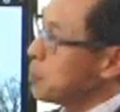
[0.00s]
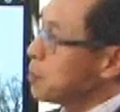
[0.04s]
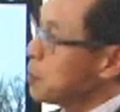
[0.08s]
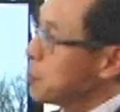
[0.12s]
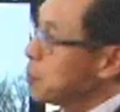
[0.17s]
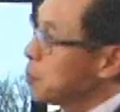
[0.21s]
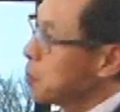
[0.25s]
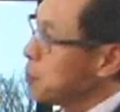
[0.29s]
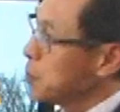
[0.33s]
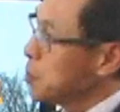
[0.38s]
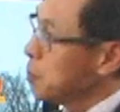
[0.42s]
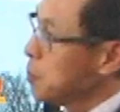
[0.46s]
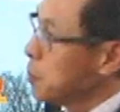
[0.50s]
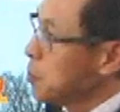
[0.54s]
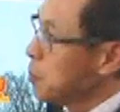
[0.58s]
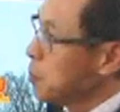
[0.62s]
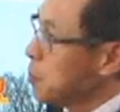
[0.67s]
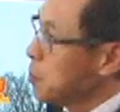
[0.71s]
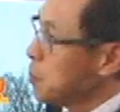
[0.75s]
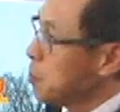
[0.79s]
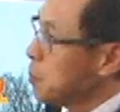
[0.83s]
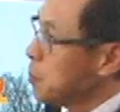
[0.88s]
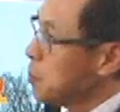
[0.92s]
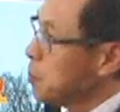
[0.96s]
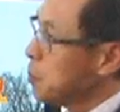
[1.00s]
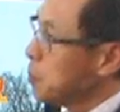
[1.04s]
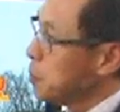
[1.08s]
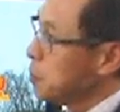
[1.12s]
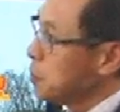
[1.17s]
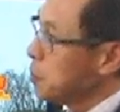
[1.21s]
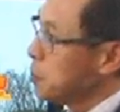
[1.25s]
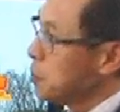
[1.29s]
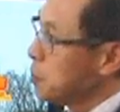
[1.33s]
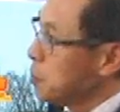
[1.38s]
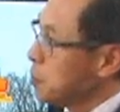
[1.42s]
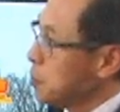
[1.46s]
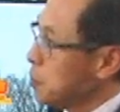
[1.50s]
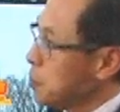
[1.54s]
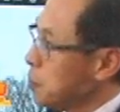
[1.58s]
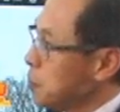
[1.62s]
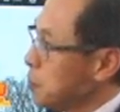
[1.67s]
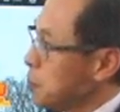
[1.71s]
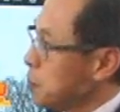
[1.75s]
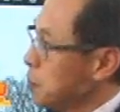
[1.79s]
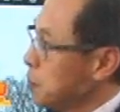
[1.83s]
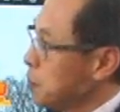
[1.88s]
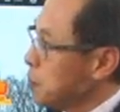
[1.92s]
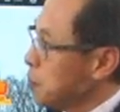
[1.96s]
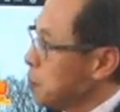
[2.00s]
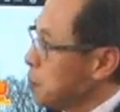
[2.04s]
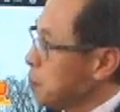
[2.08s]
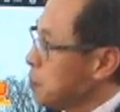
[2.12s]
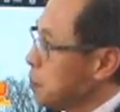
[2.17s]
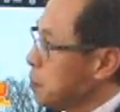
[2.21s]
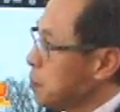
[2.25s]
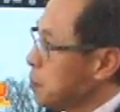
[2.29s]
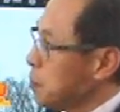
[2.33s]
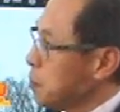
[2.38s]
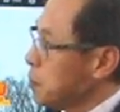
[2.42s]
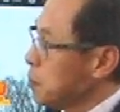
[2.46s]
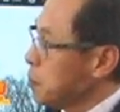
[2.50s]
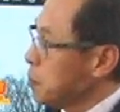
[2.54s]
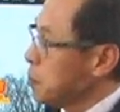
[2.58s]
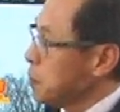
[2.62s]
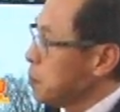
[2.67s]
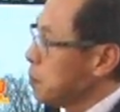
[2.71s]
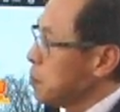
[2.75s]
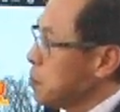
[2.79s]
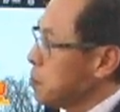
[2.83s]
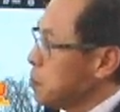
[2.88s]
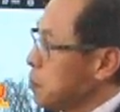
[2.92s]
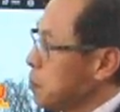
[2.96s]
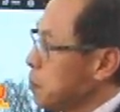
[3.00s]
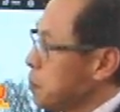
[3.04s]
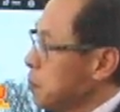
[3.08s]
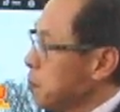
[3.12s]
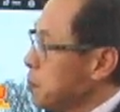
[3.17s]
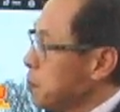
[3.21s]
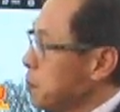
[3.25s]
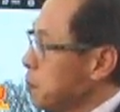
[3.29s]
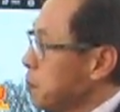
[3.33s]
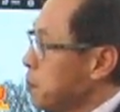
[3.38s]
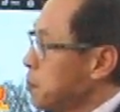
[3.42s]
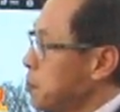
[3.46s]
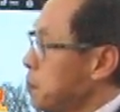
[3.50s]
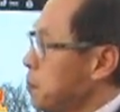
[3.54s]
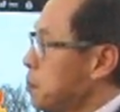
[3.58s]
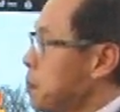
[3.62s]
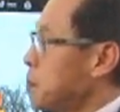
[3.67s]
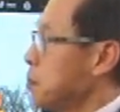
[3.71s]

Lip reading: Luckily, the immigration